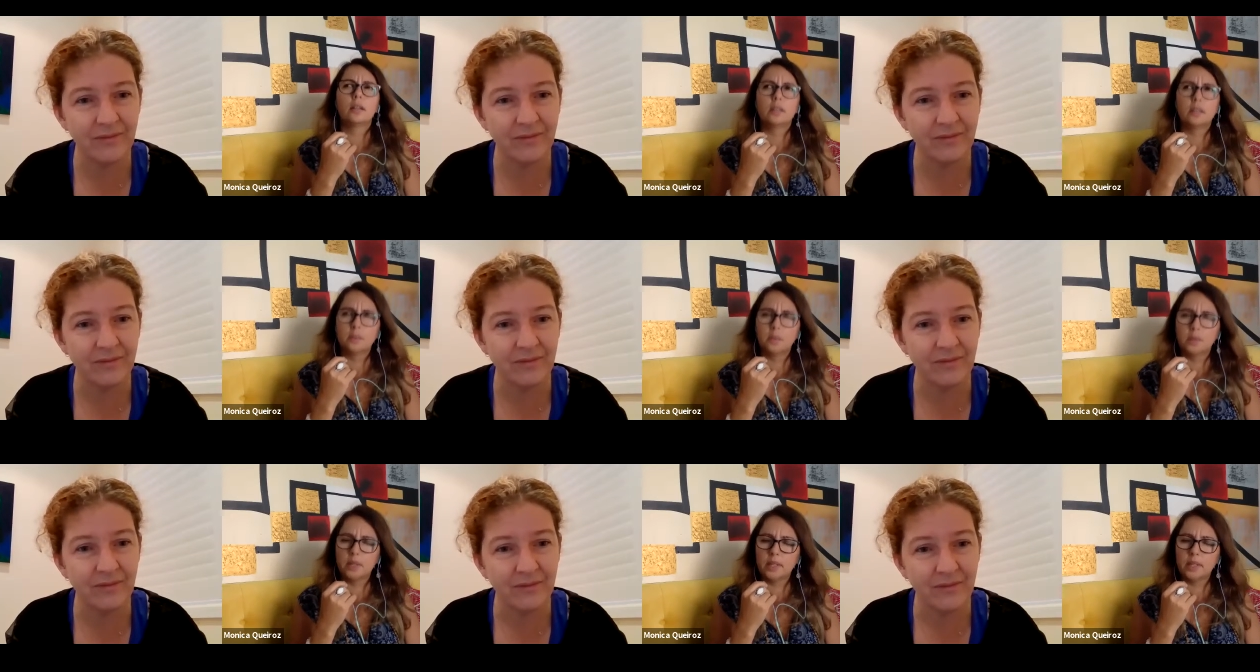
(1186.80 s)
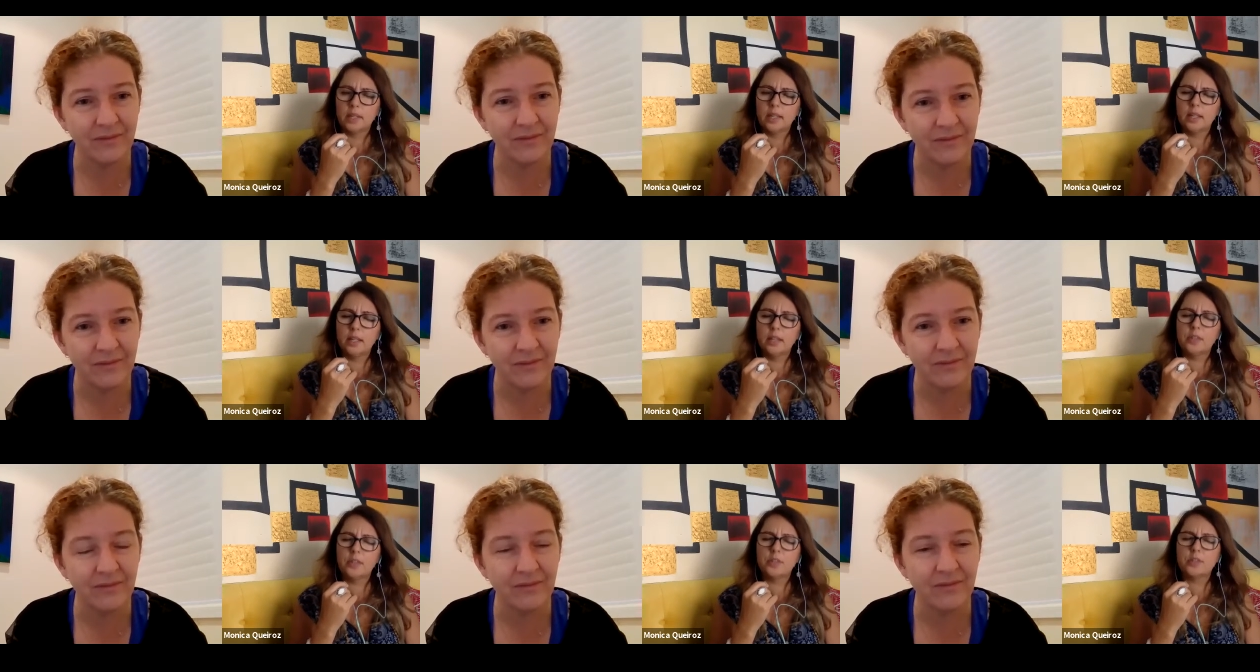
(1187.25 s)
Speaker 1: what an
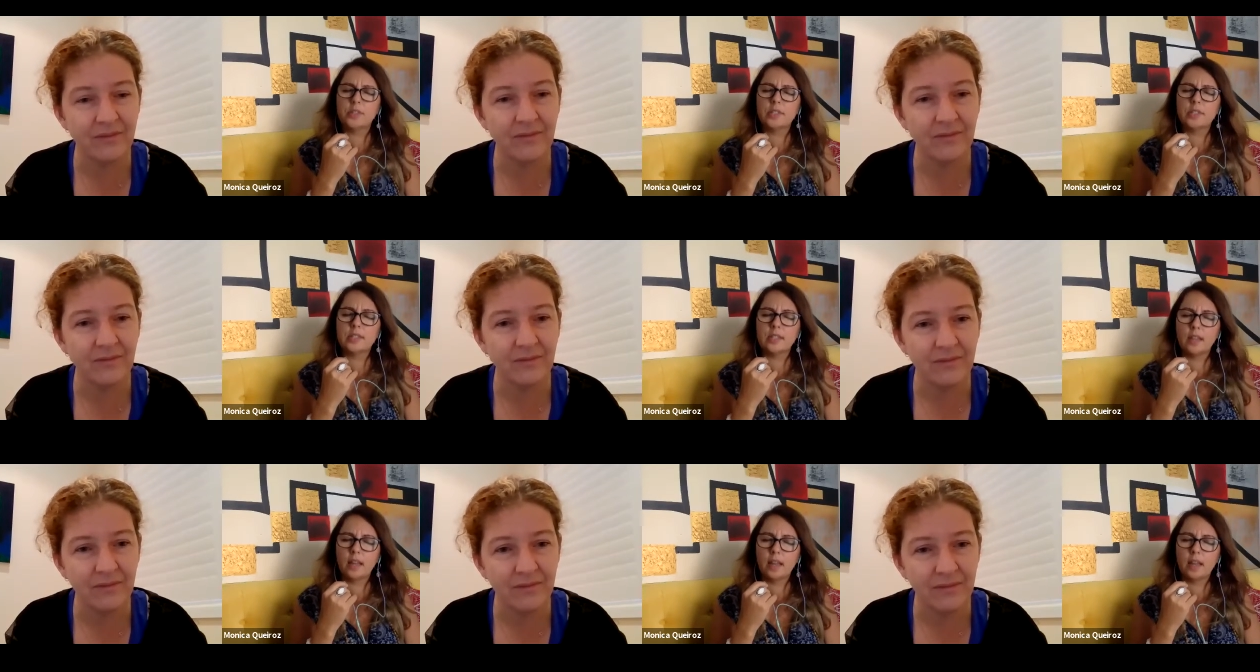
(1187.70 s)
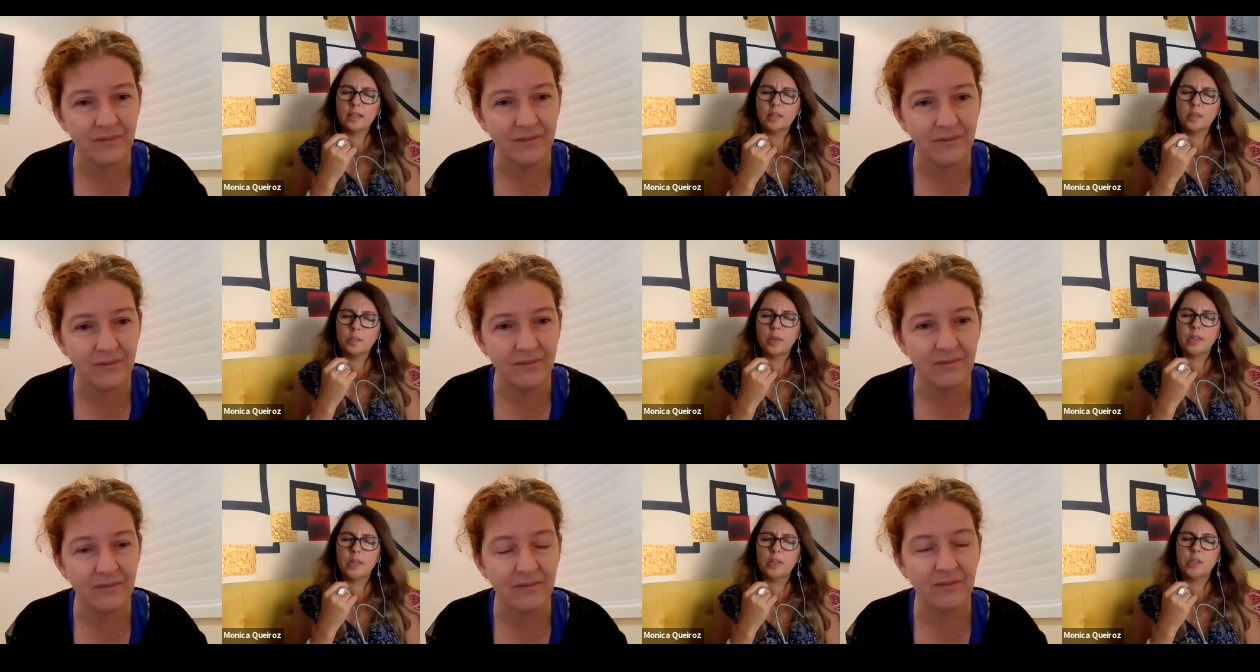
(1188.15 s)
interesting
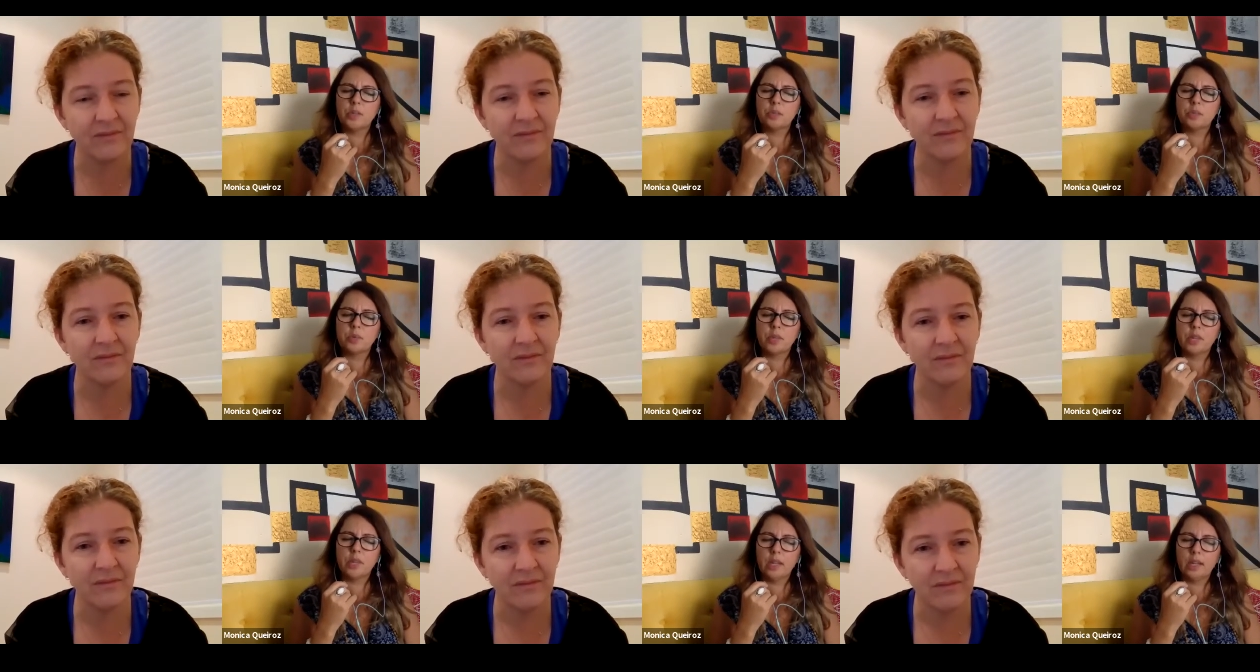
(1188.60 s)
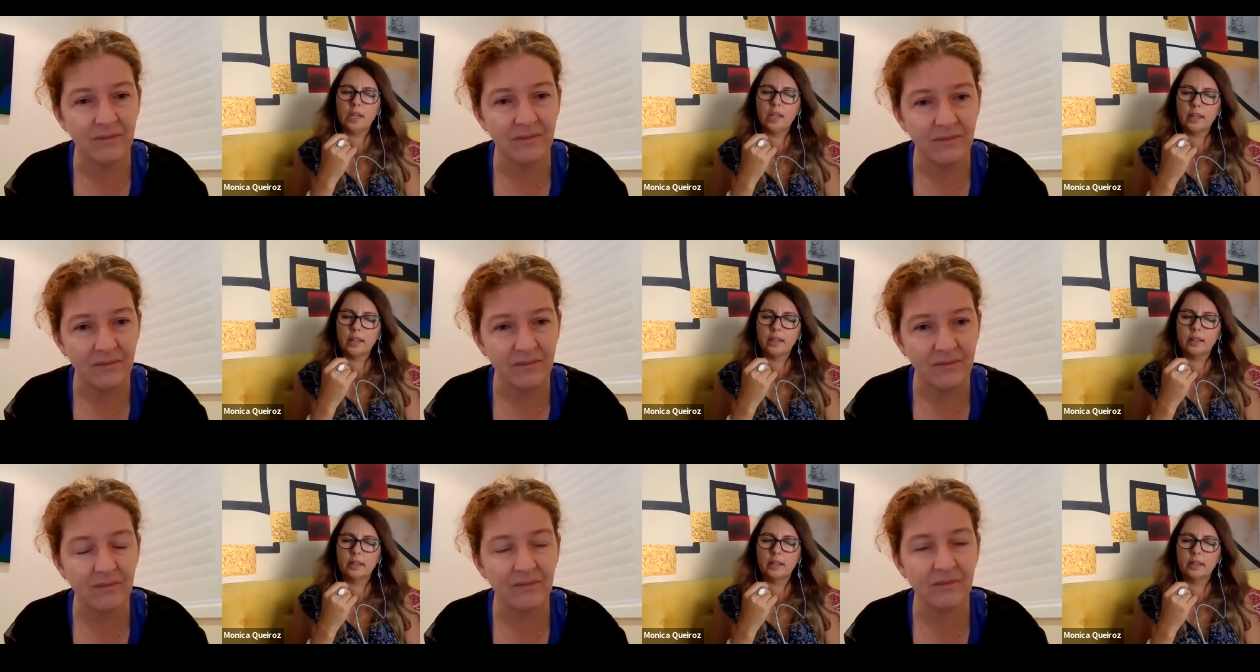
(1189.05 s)
aspect you're bringing
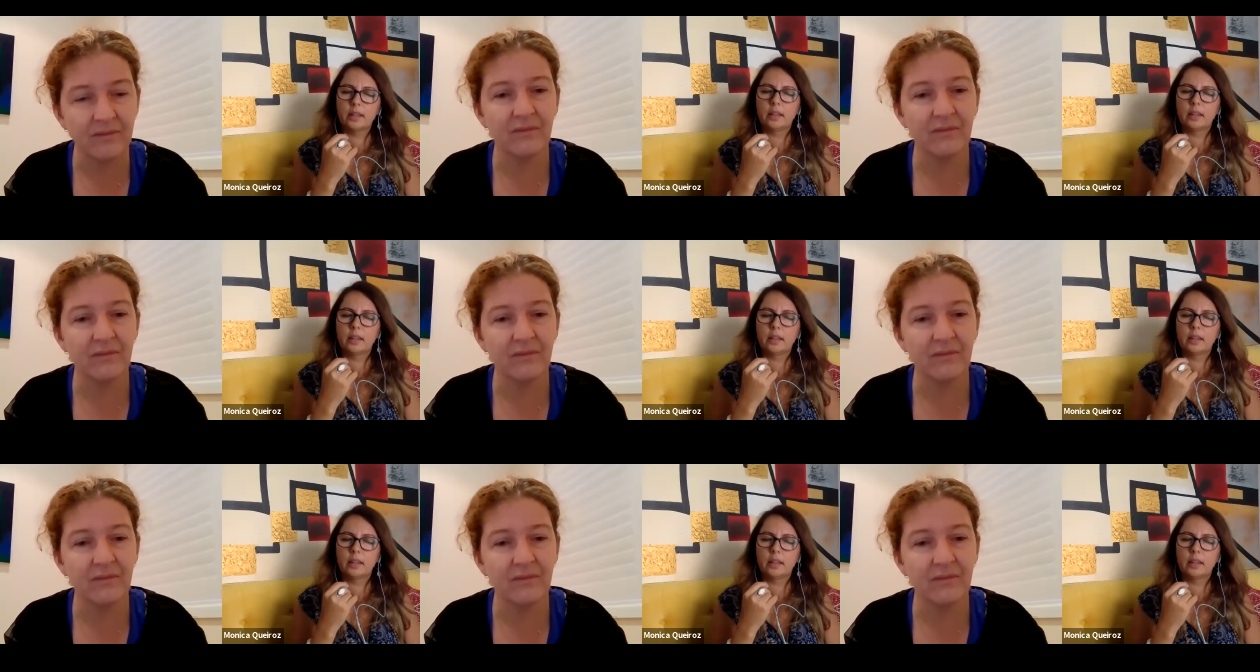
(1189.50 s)
in.